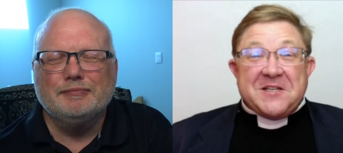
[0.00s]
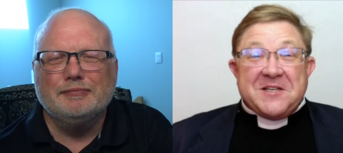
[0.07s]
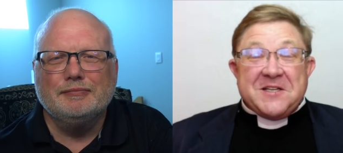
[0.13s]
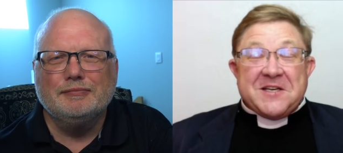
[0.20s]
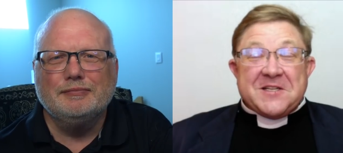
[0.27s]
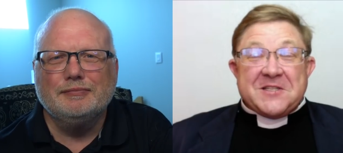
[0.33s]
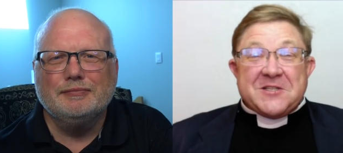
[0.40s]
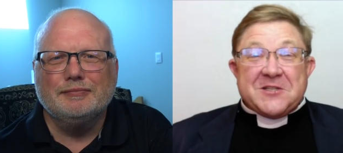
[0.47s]

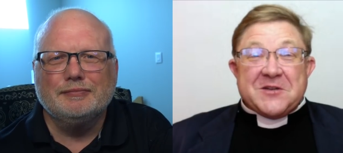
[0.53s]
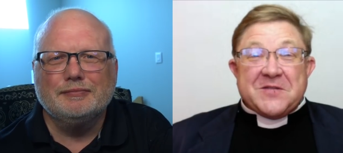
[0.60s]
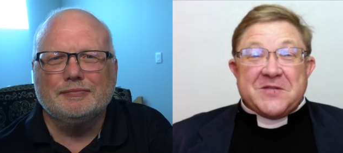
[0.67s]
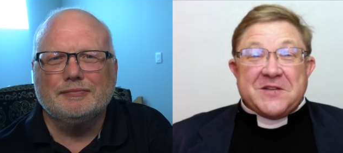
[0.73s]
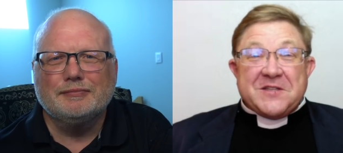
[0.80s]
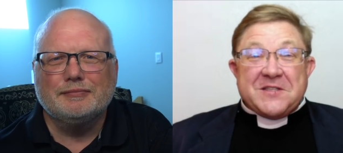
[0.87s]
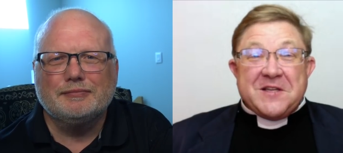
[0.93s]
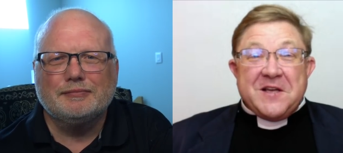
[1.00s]
Speaker 1: Day
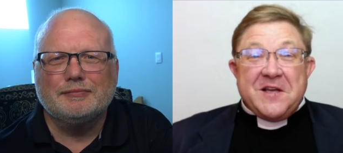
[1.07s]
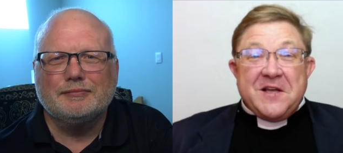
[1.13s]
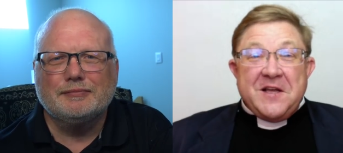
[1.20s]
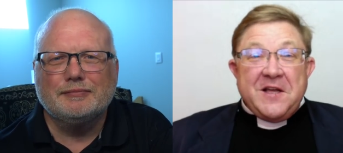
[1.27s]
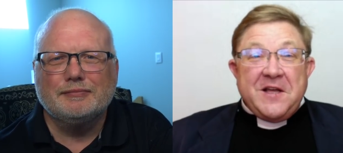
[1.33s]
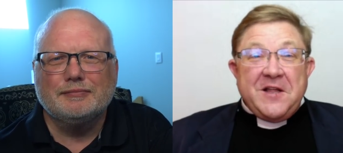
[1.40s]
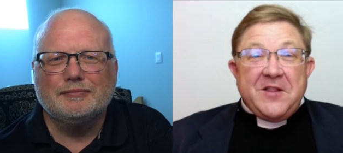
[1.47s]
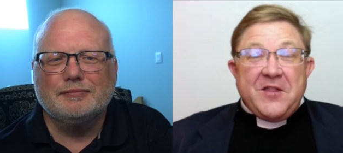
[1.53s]
service
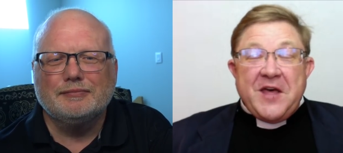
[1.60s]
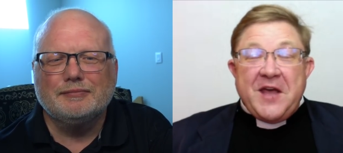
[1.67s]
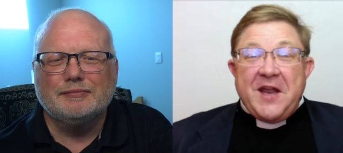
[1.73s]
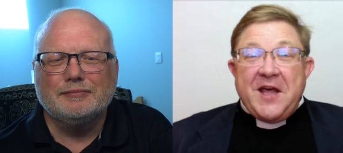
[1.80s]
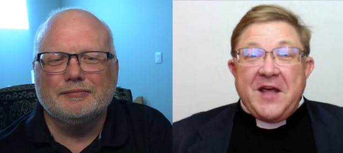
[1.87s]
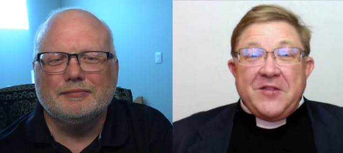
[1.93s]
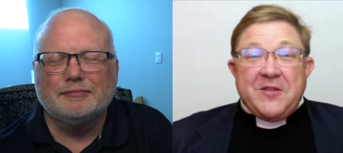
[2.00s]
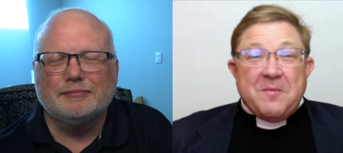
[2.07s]
that
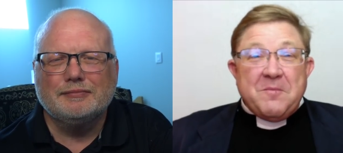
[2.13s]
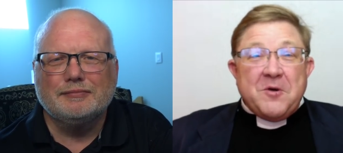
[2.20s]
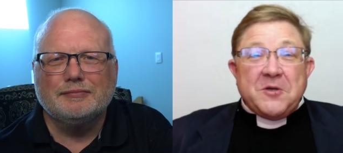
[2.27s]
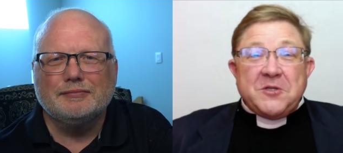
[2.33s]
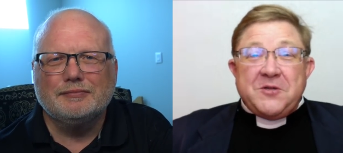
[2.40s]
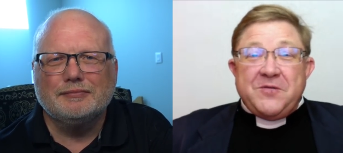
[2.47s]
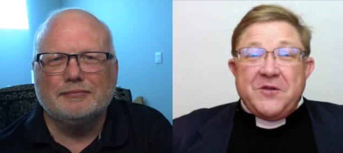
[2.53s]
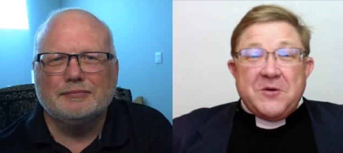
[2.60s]
had the
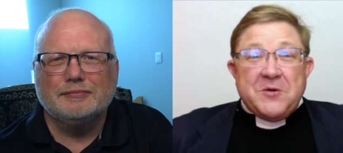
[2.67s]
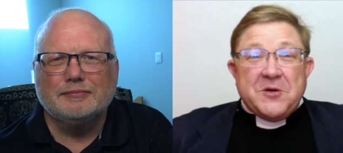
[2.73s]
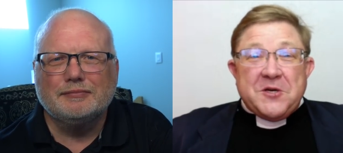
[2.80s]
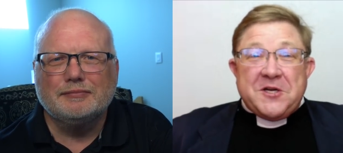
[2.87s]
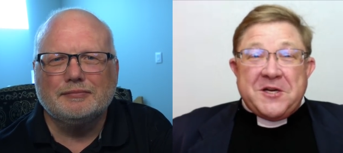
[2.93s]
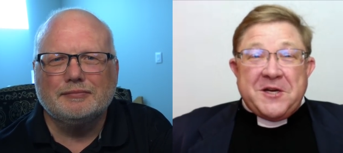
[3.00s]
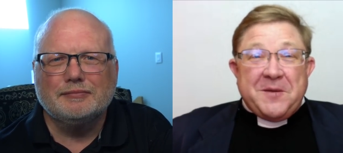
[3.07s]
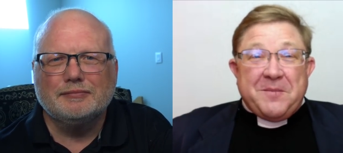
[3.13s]
most
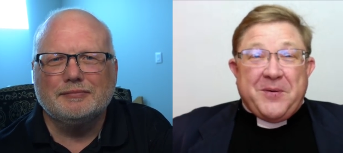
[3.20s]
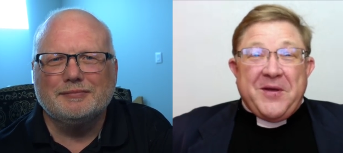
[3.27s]
viewership